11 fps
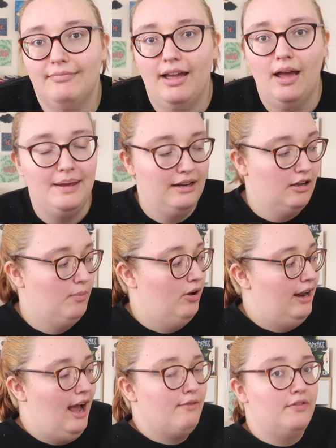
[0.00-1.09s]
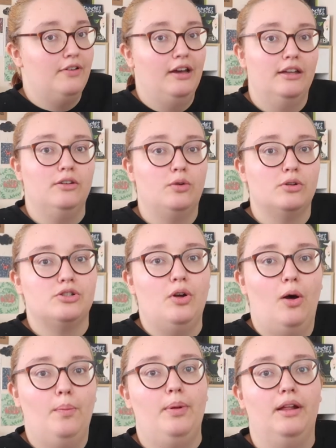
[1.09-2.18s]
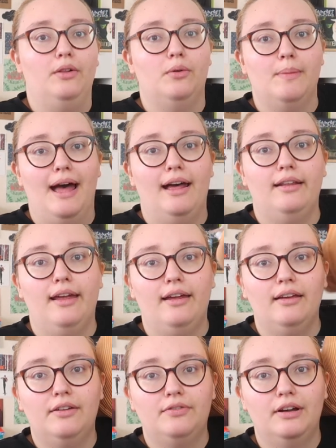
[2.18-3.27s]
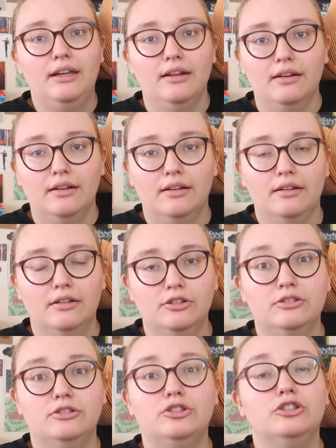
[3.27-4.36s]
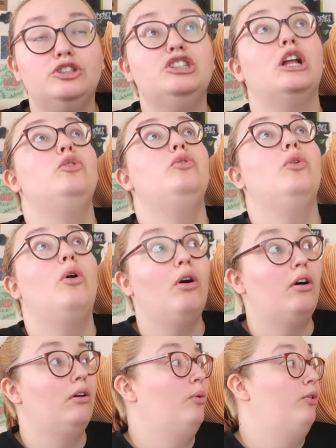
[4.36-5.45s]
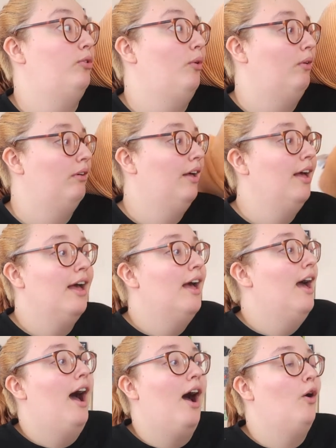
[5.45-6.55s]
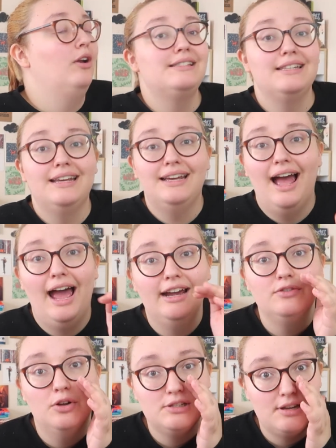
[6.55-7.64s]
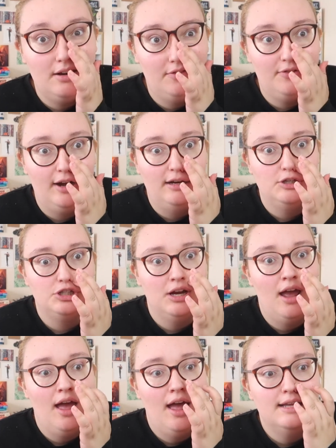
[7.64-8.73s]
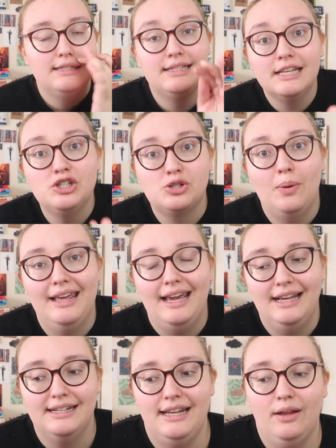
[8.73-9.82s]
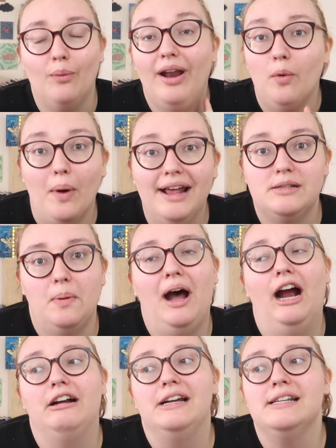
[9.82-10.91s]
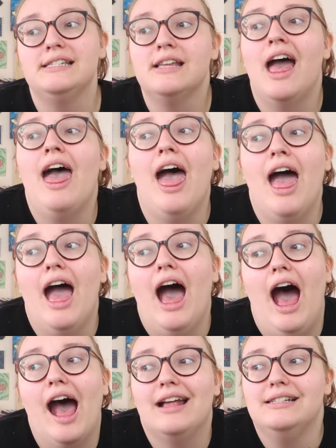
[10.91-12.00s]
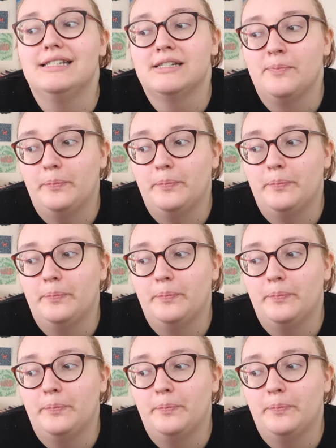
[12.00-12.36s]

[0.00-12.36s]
I mean, come on, I have a fucking croissant pillow, man. Like, fucking j'adore croissant. Honestly, I have not studied French since 2018 when I went to Paris, and